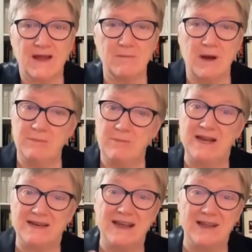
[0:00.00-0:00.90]

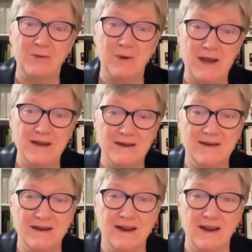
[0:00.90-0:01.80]
attenuated
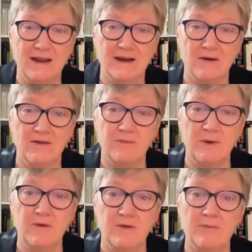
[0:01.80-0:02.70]
today in our
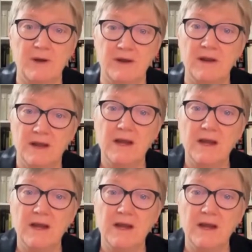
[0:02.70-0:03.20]
experience, but